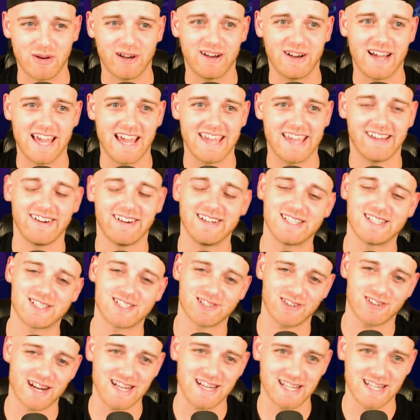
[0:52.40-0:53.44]
Part AI
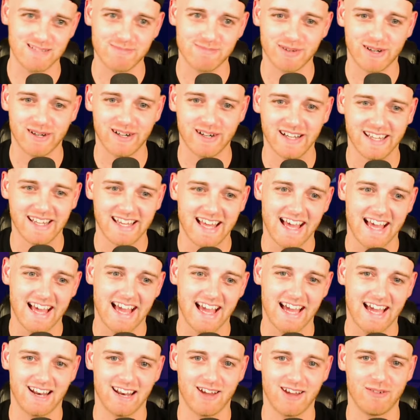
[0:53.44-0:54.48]
trading bot.
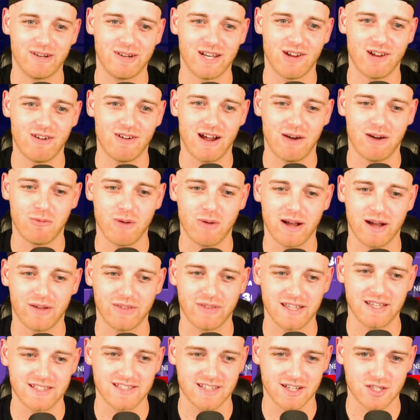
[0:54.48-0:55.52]
And uh, we know how
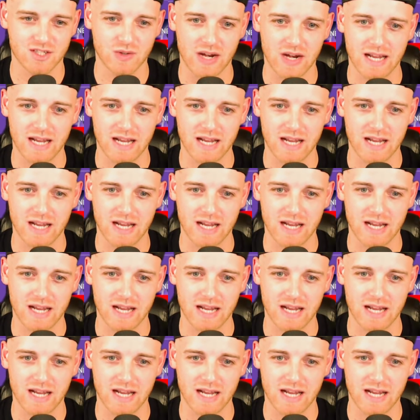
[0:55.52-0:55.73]
well these uh,